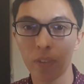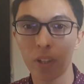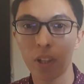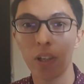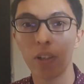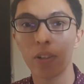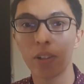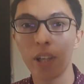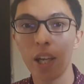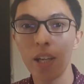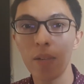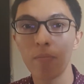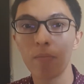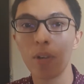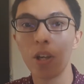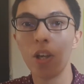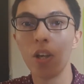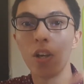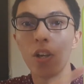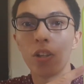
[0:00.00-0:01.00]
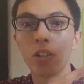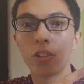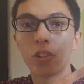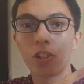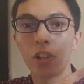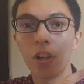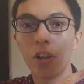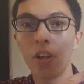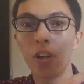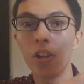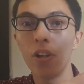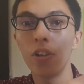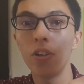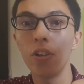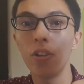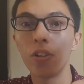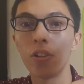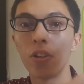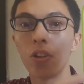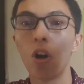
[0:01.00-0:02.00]
Okay?
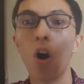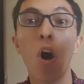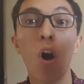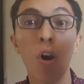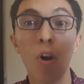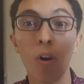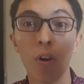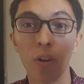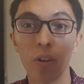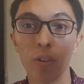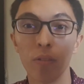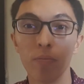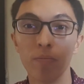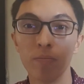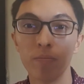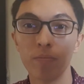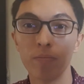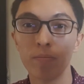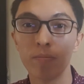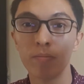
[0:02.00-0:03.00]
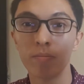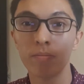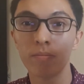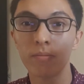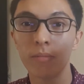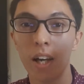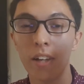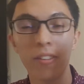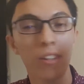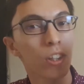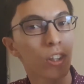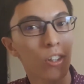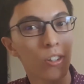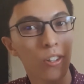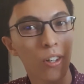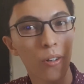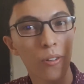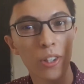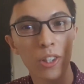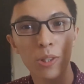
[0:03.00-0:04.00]
Turn on. I think you
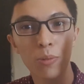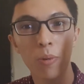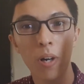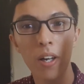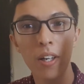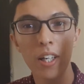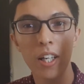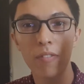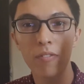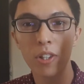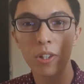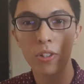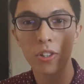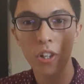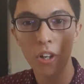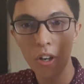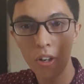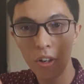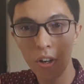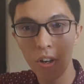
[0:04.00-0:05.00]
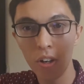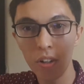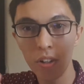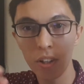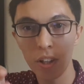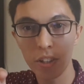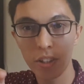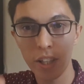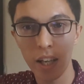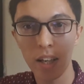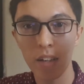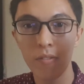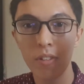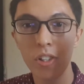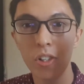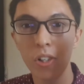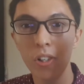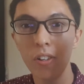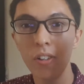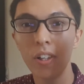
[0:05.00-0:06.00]
know this one. If you turn on a
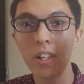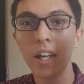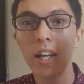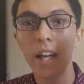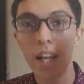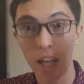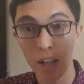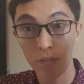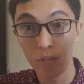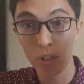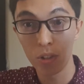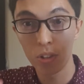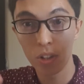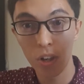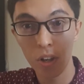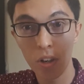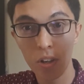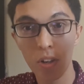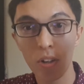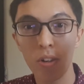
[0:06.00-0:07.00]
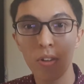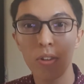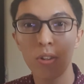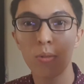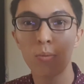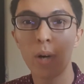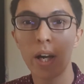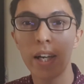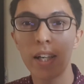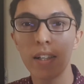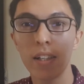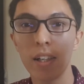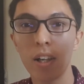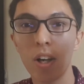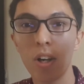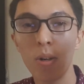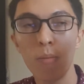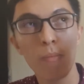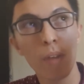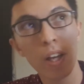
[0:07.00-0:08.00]
television, if you turn on the
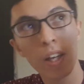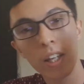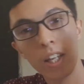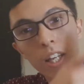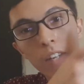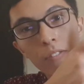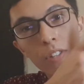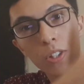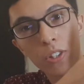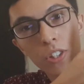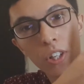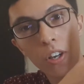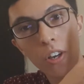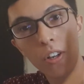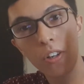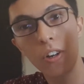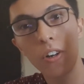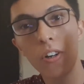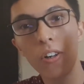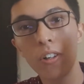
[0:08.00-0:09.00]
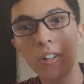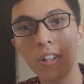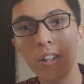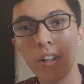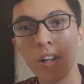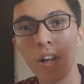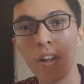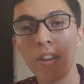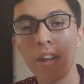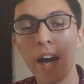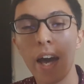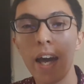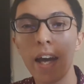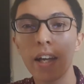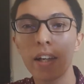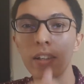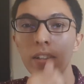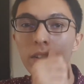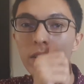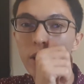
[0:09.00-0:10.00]
radio, if you turn on the air
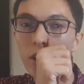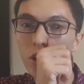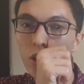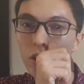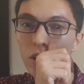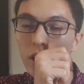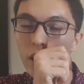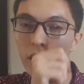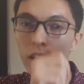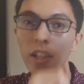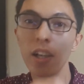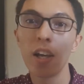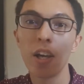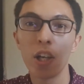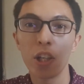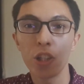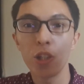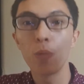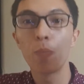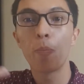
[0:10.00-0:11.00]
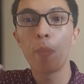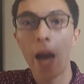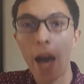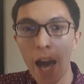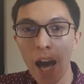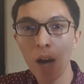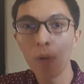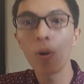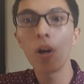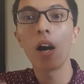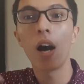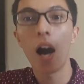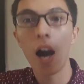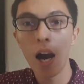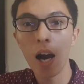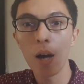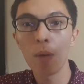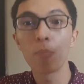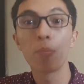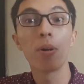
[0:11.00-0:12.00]
conditioning, you power
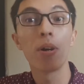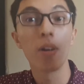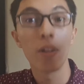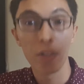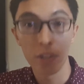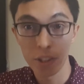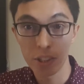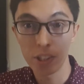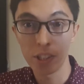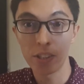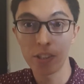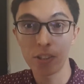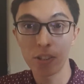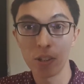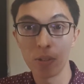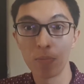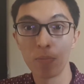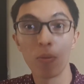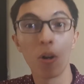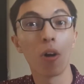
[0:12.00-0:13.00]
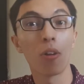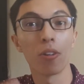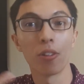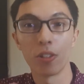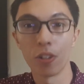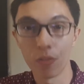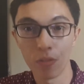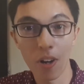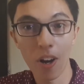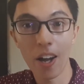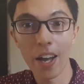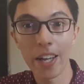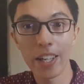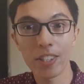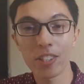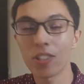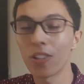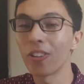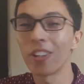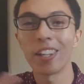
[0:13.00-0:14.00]
up the system or the
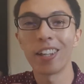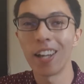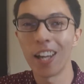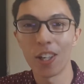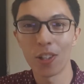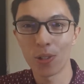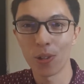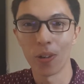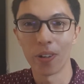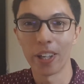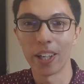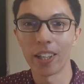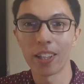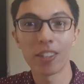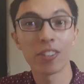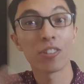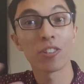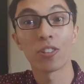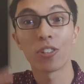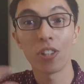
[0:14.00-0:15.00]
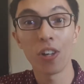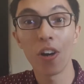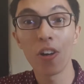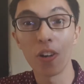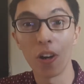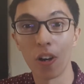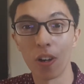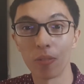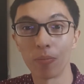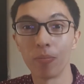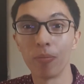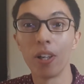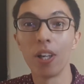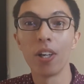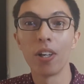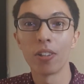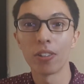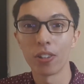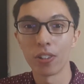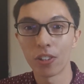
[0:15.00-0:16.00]
device or the electronics. To turn on.
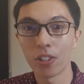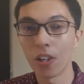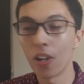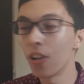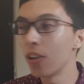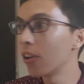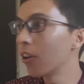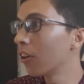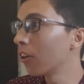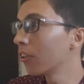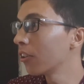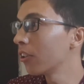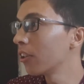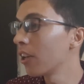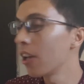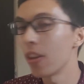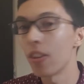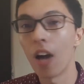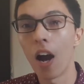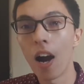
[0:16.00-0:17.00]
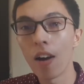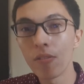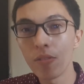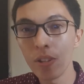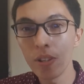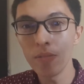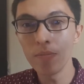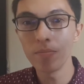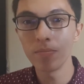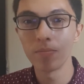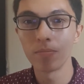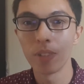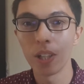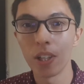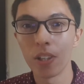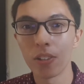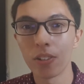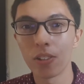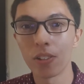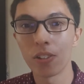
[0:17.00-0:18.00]
To turn on the oven,
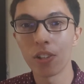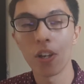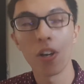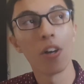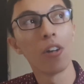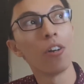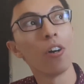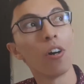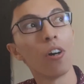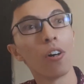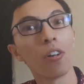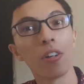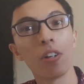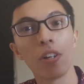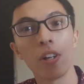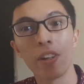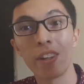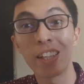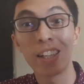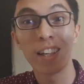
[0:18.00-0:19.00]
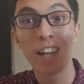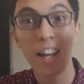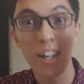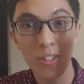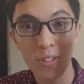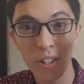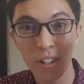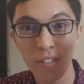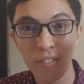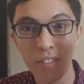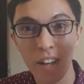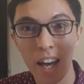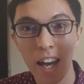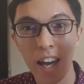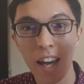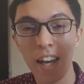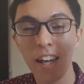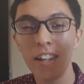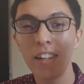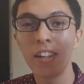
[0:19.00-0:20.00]
to turn on the electric
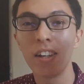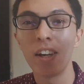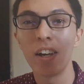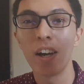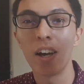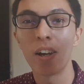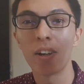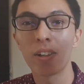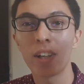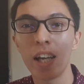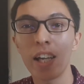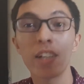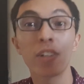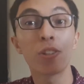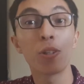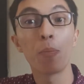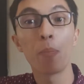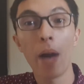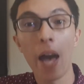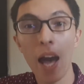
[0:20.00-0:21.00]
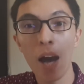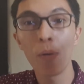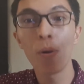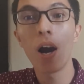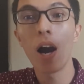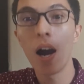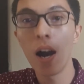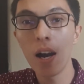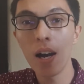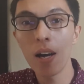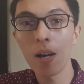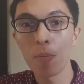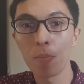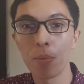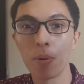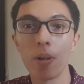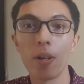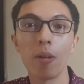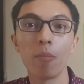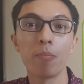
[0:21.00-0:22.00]
fan. Okay? To power up
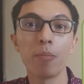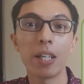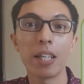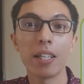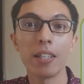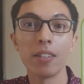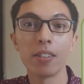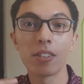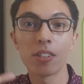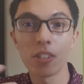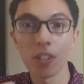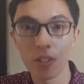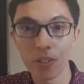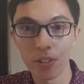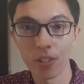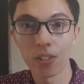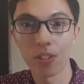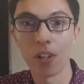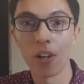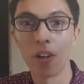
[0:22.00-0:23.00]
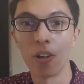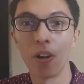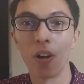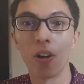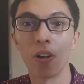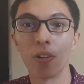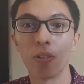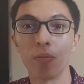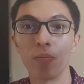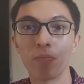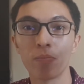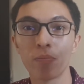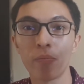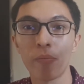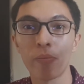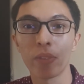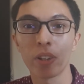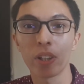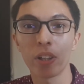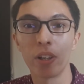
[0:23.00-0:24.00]
means to turn on.
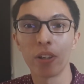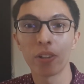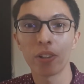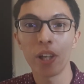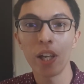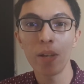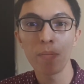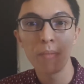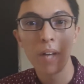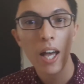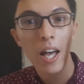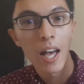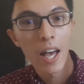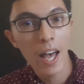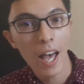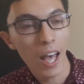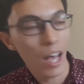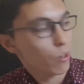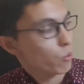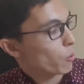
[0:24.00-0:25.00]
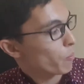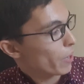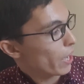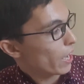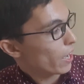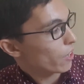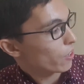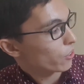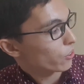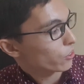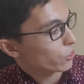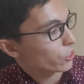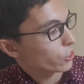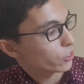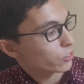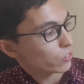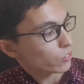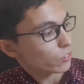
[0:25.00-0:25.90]
Okay? How about